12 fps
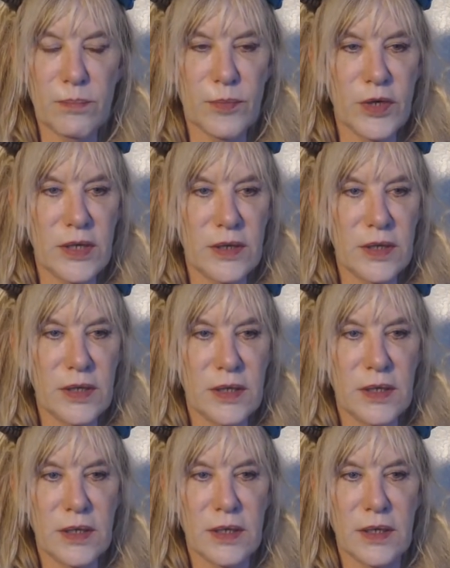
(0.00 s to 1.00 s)

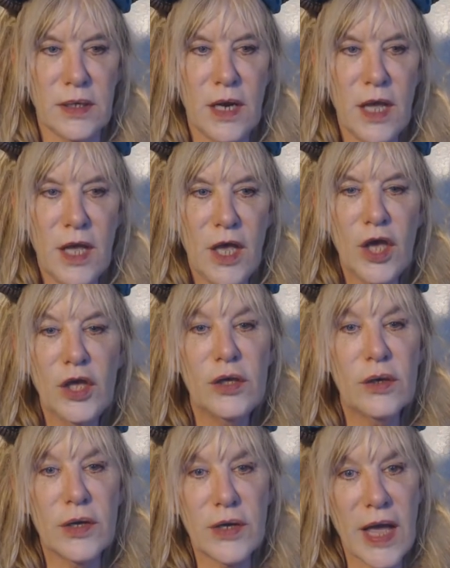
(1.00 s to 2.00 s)
breathing. And
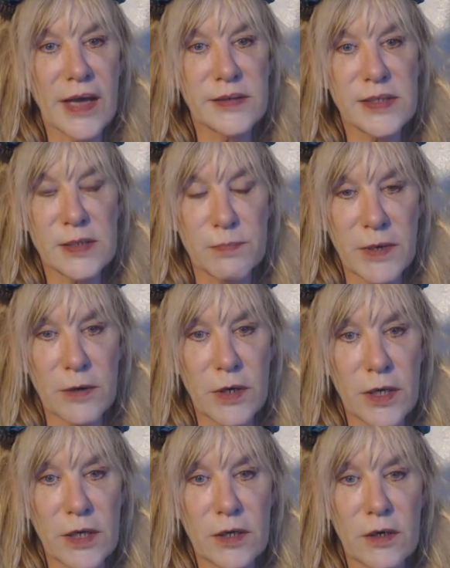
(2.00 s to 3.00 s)
you can ask
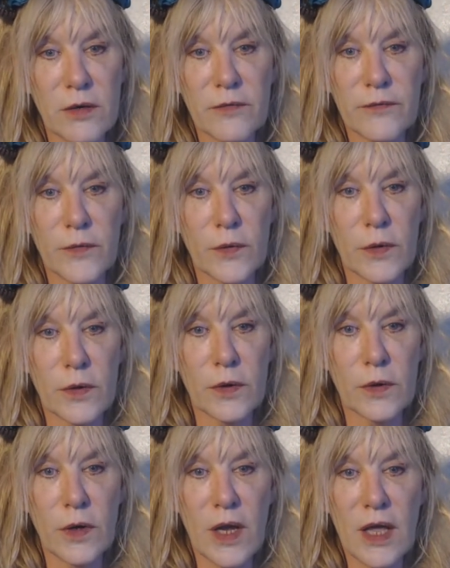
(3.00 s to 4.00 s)
Spirit
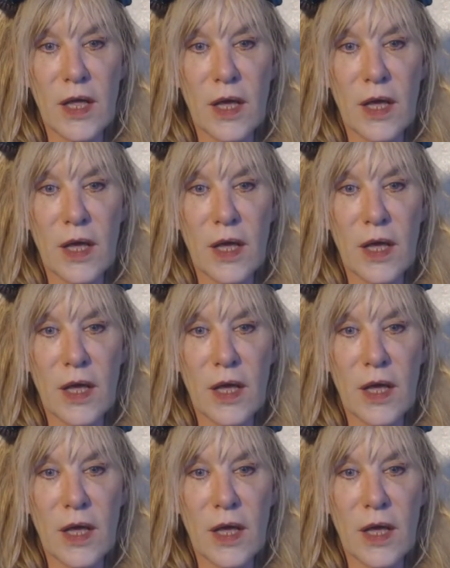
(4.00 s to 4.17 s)
for